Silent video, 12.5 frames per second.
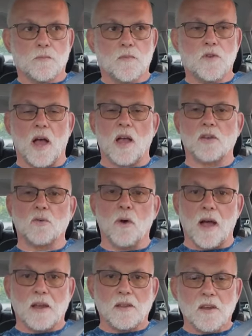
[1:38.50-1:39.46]

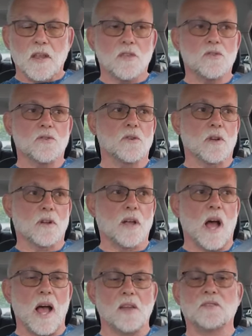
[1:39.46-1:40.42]
Joshua, I need you to
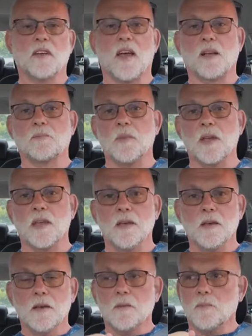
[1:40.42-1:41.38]
contact me,
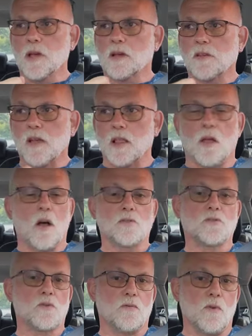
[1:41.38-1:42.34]
because I
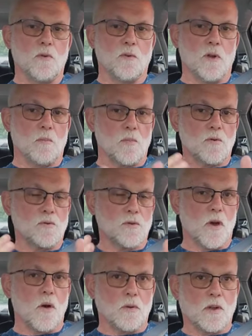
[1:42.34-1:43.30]
lost your phone number.
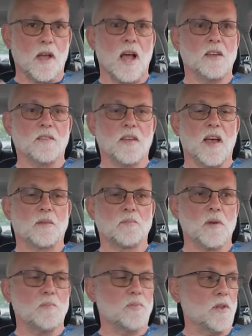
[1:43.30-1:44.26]
So contact
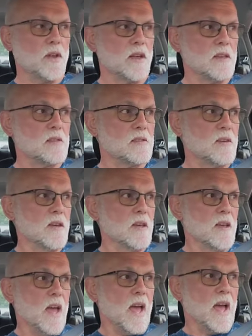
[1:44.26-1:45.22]
me, please,
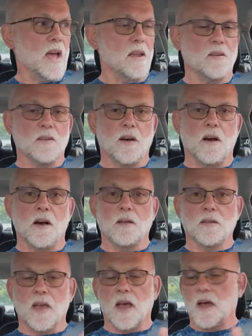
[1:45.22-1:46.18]
and
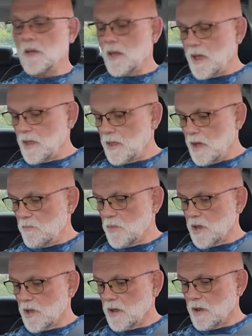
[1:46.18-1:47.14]
let
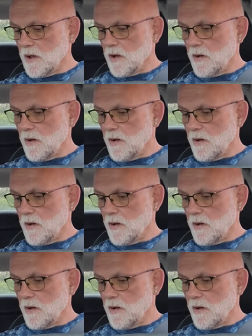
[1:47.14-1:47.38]
me